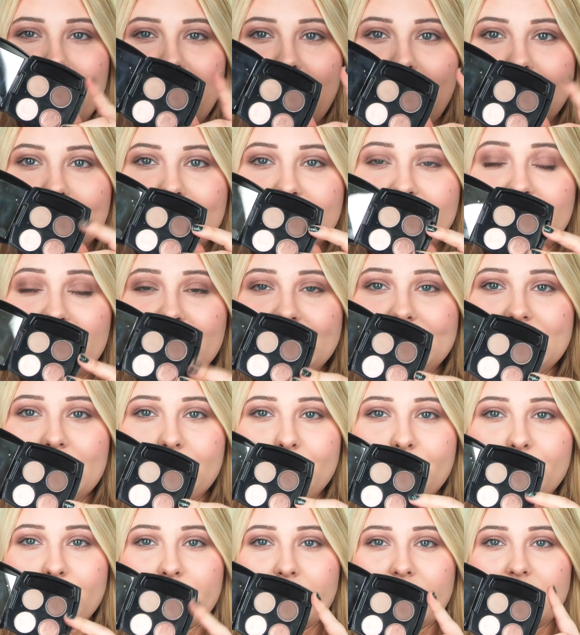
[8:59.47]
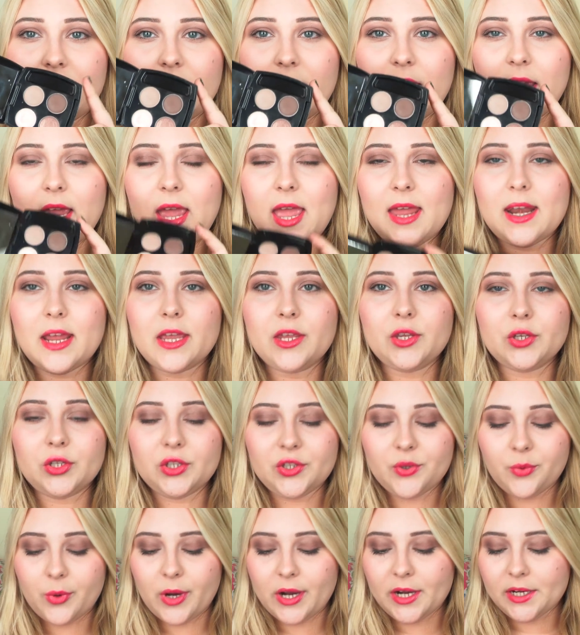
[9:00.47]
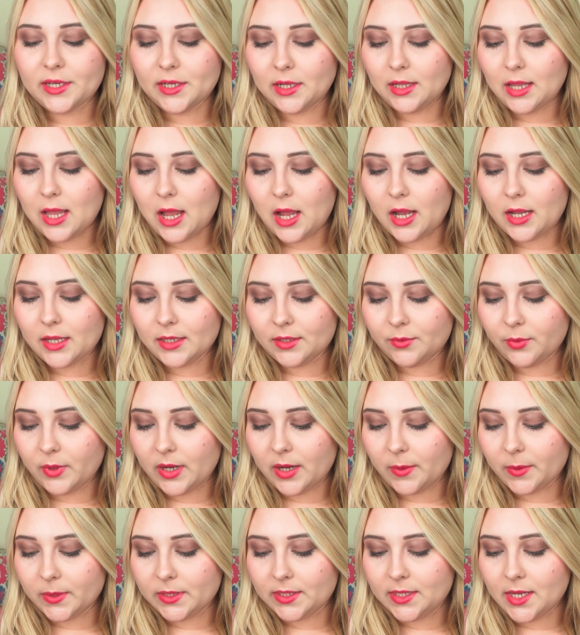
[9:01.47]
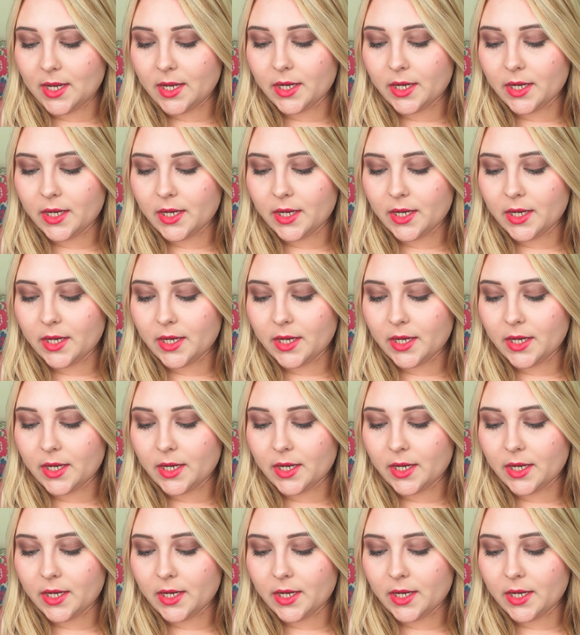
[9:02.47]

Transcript: and the shades are pretty, and I used to wear it a lot when I was